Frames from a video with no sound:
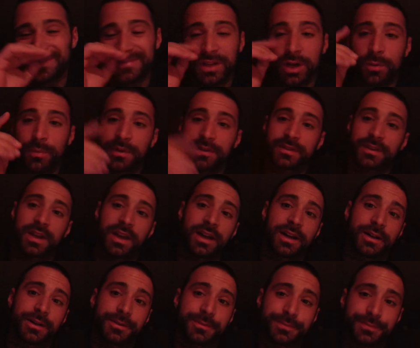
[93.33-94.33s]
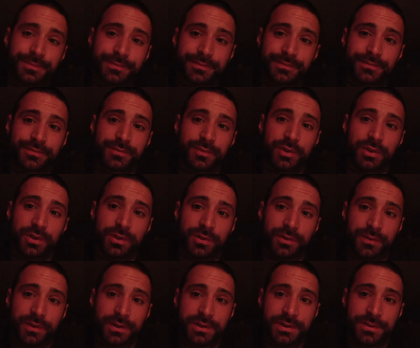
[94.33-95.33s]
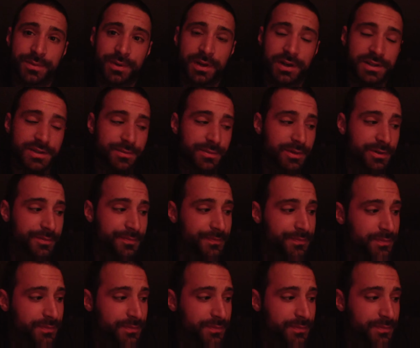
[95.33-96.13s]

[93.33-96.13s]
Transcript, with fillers: El Mezcal when the girlfriend surprised me.